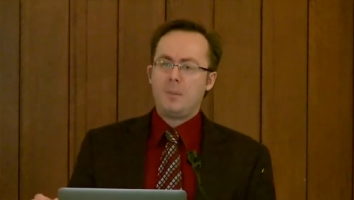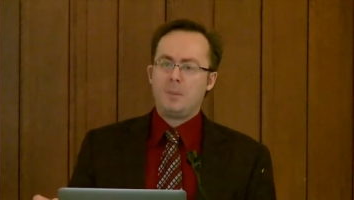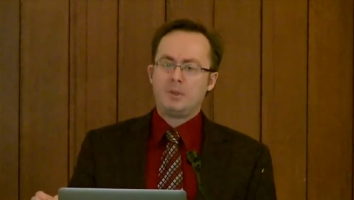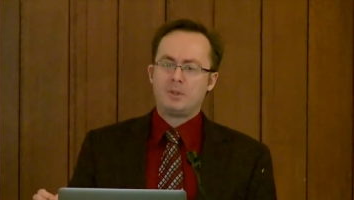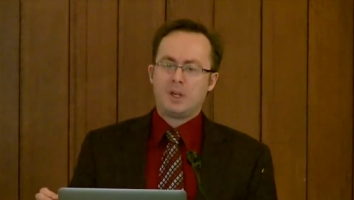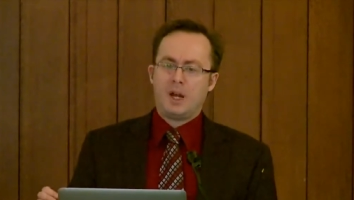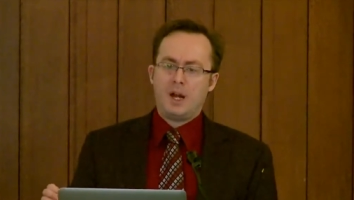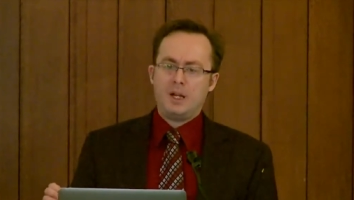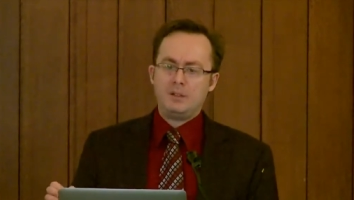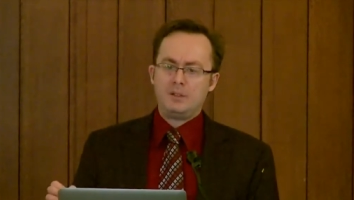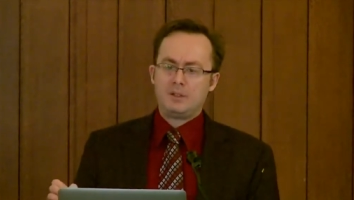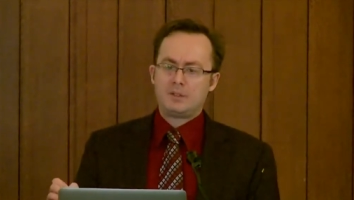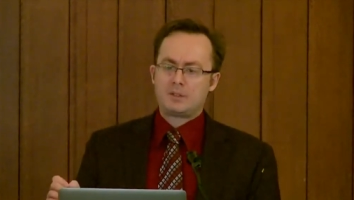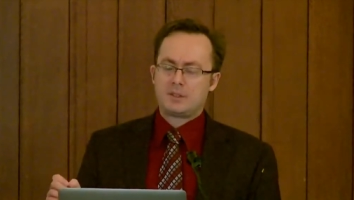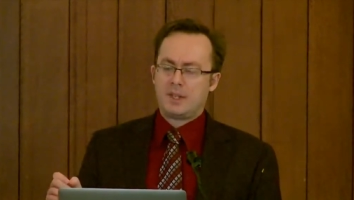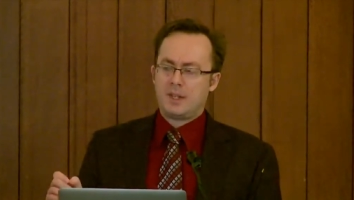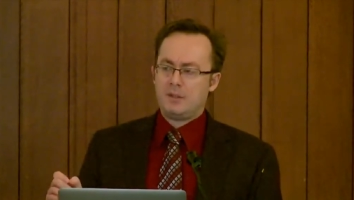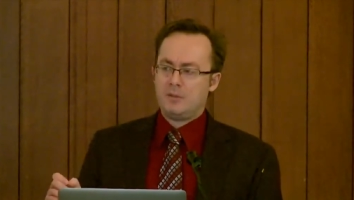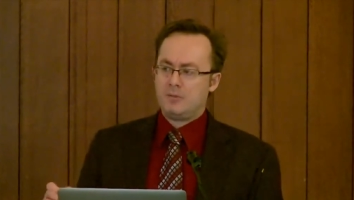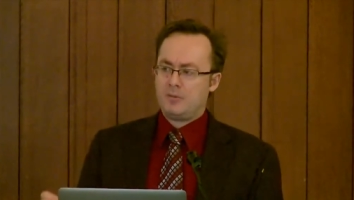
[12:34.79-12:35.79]
able to
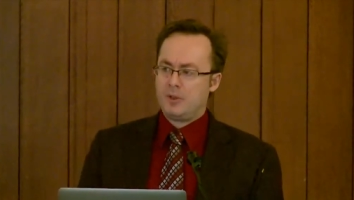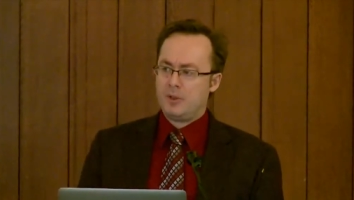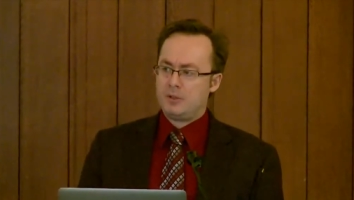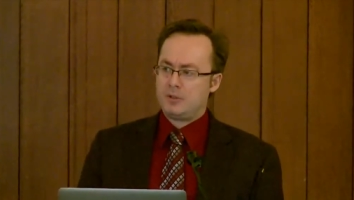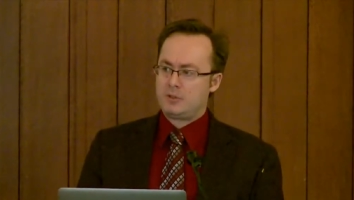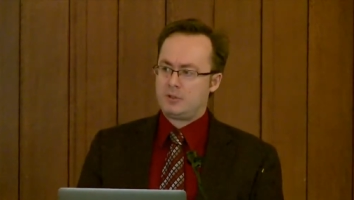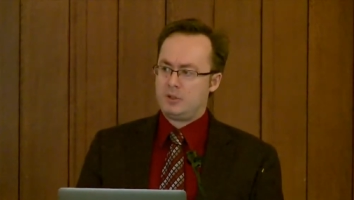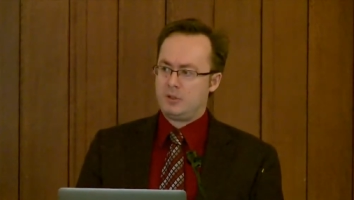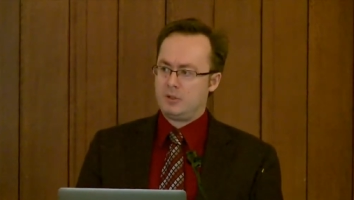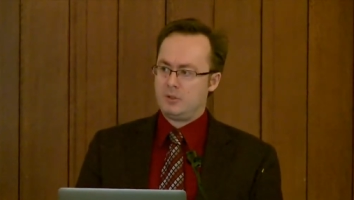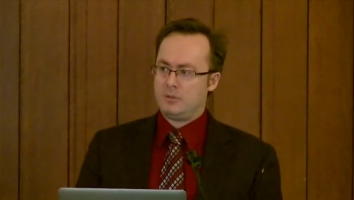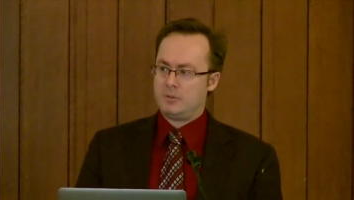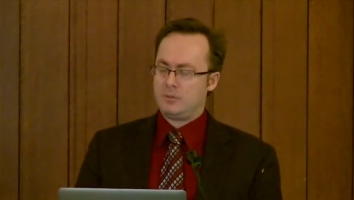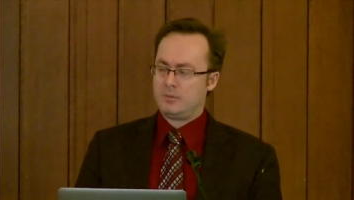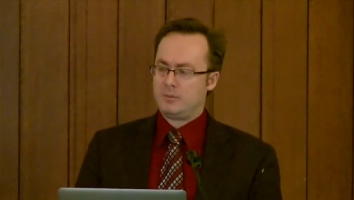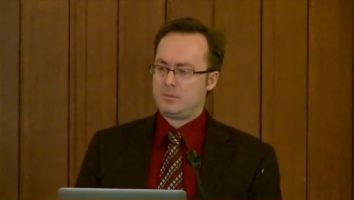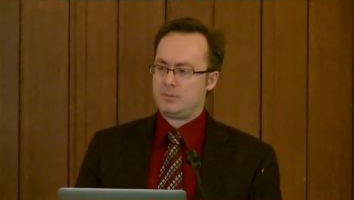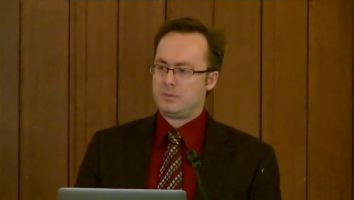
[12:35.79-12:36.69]
understand virtue,